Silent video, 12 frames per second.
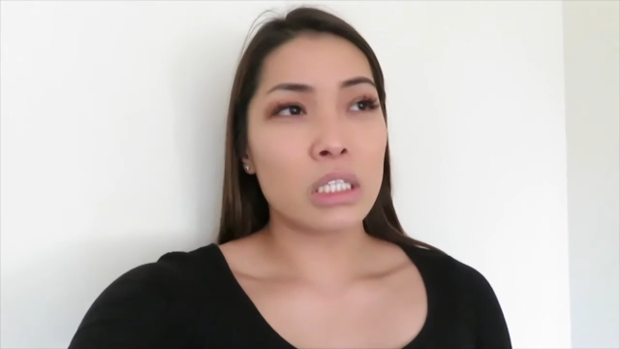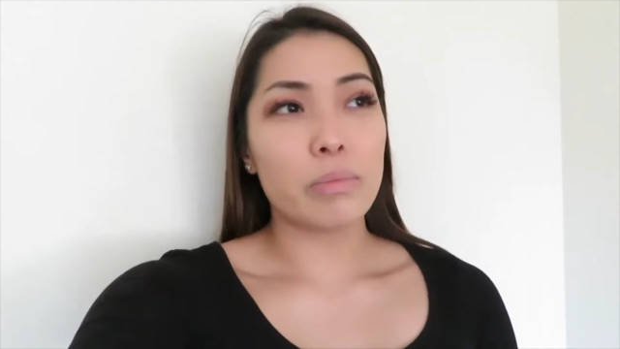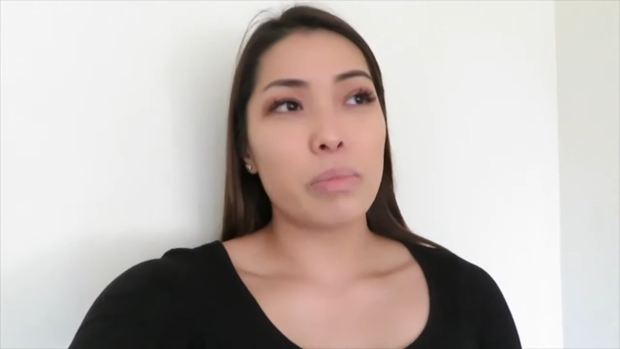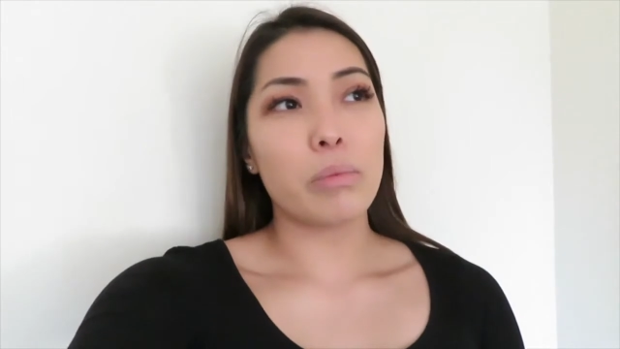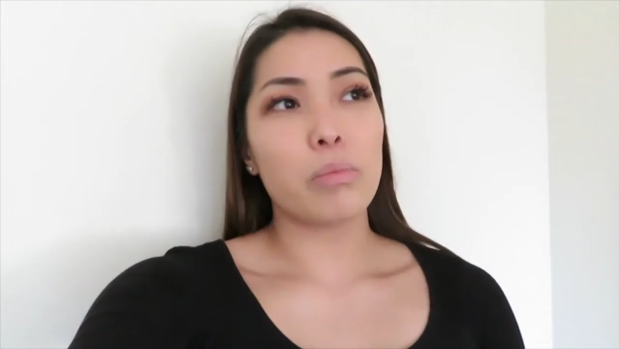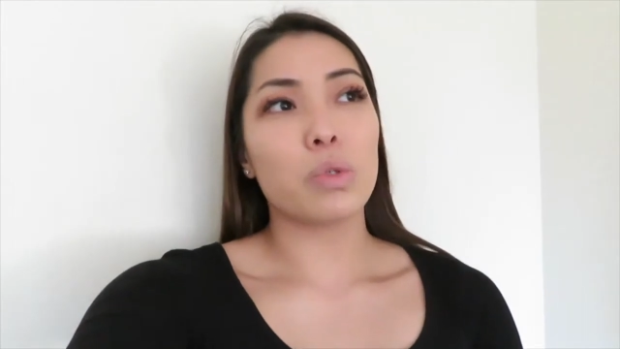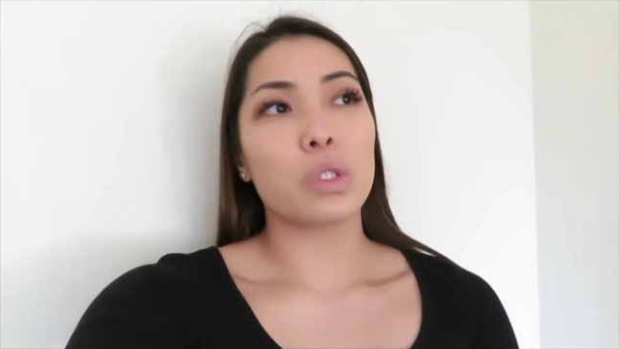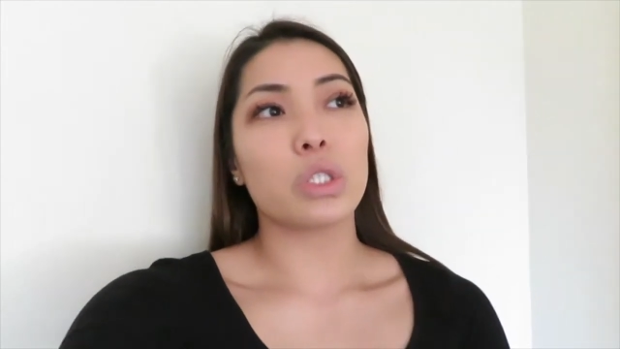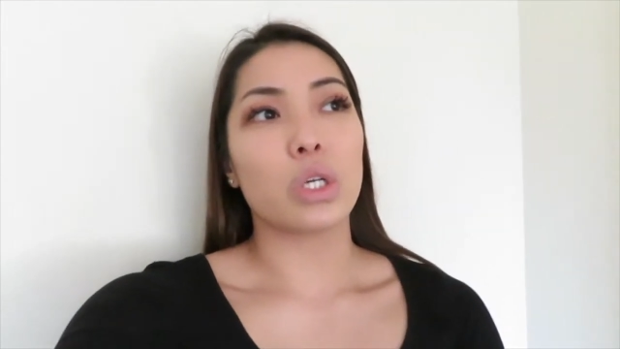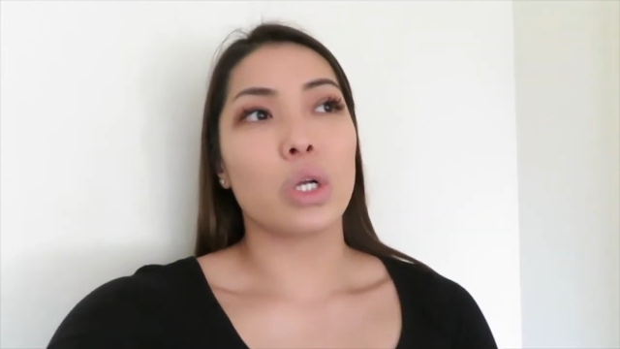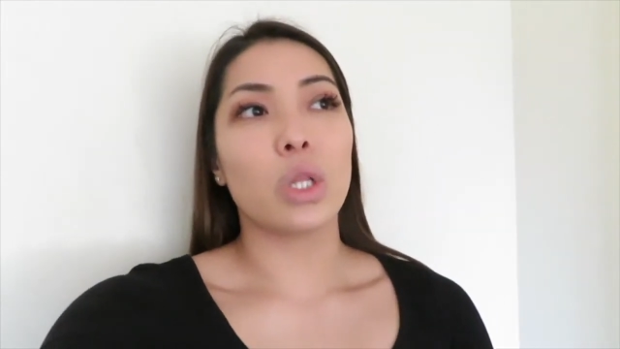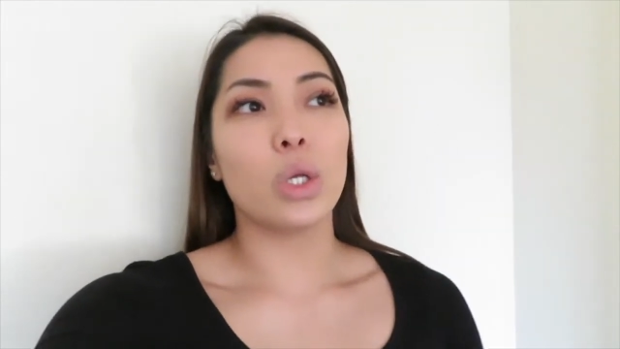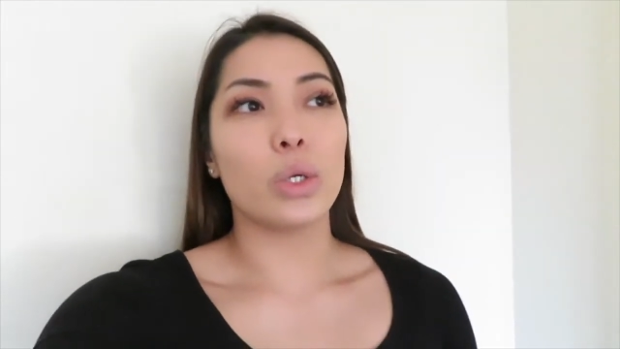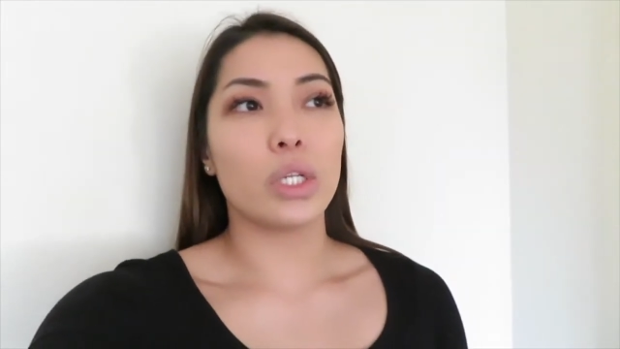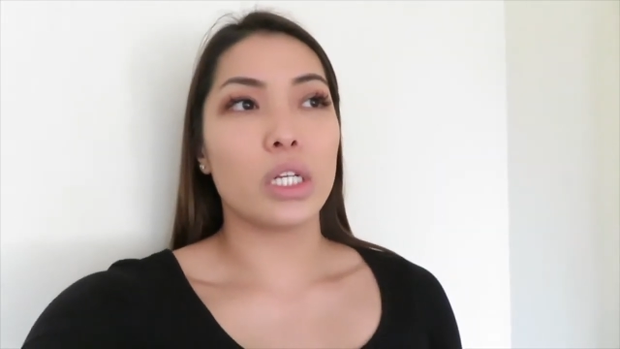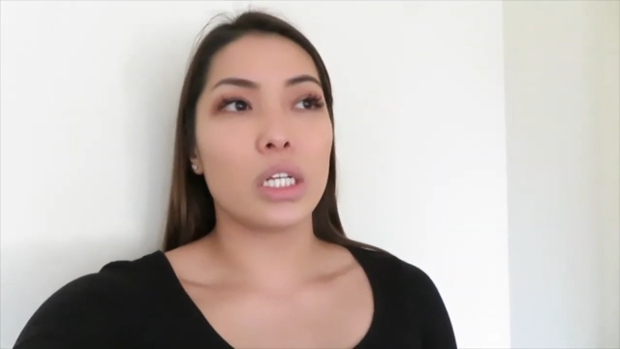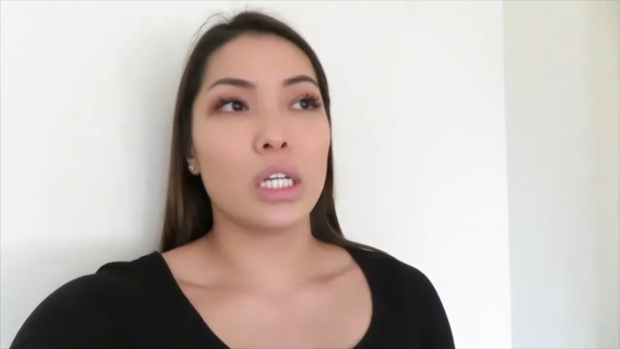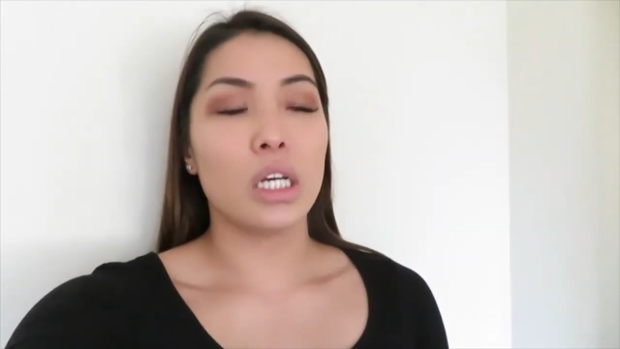is a bit more
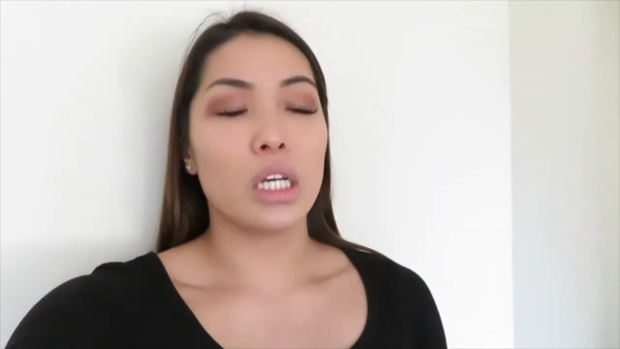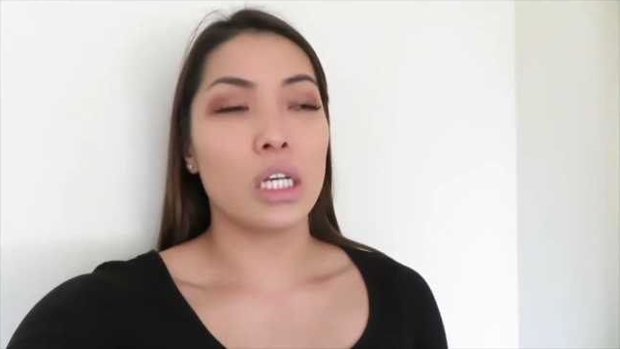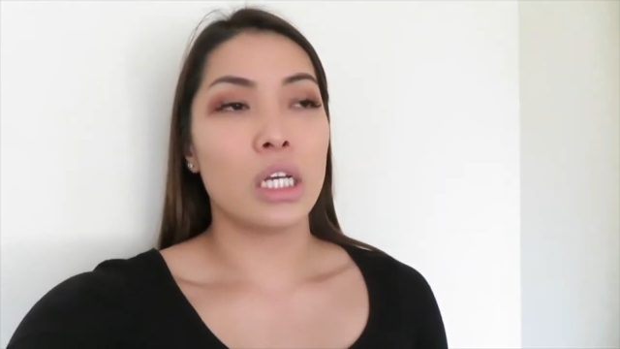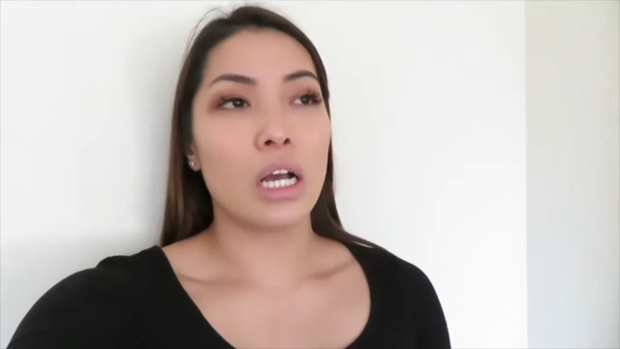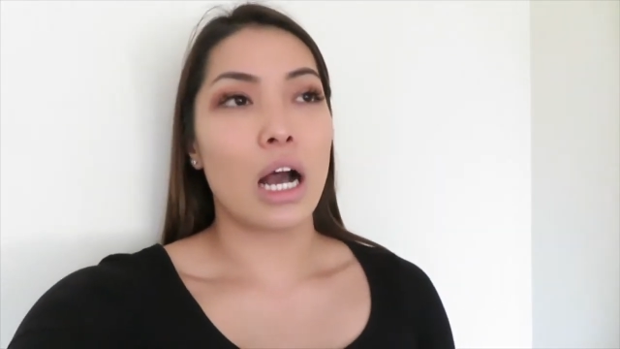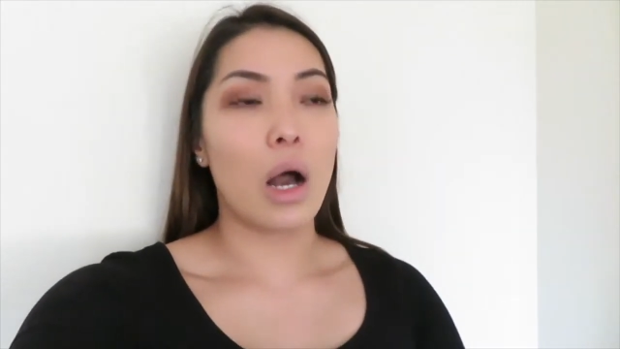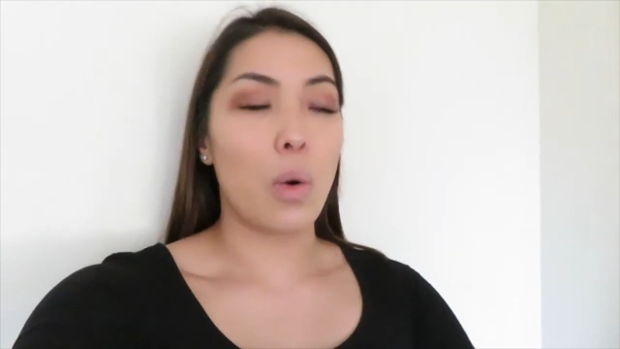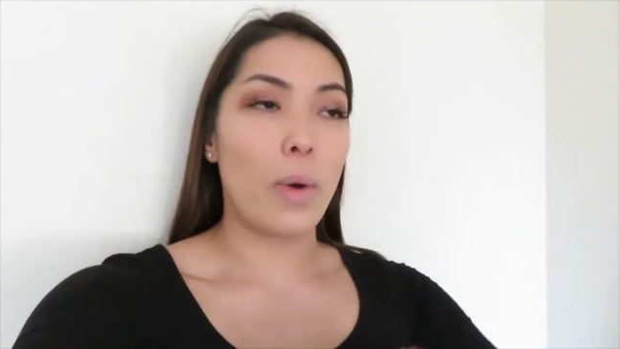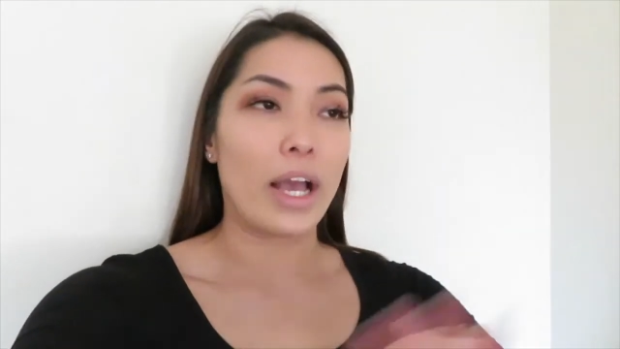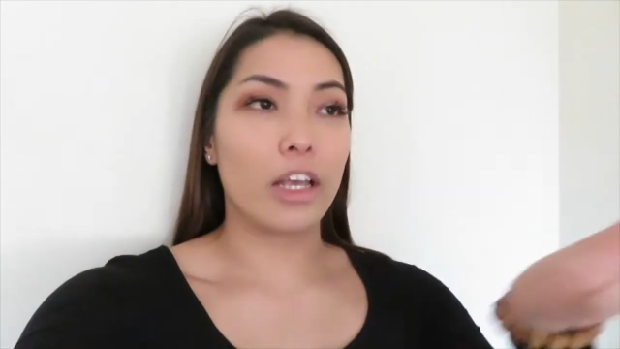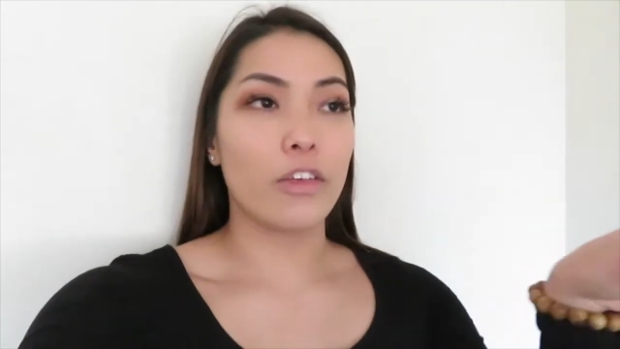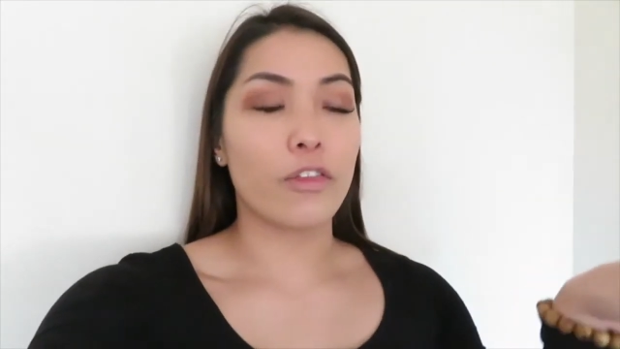secluded away